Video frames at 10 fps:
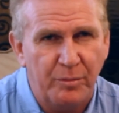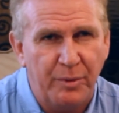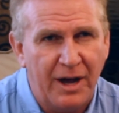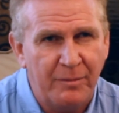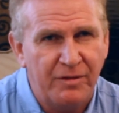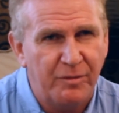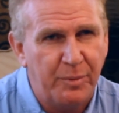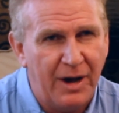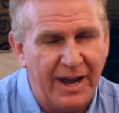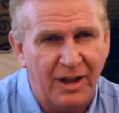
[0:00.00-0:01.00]
bottom of the
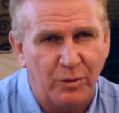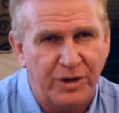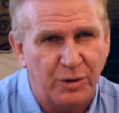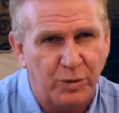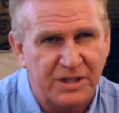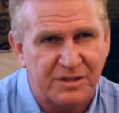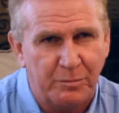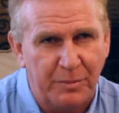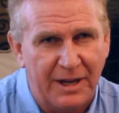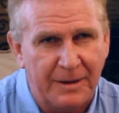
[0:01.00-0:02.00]
pile when you
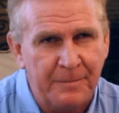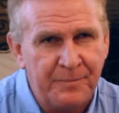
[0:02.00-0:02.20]
resubmit.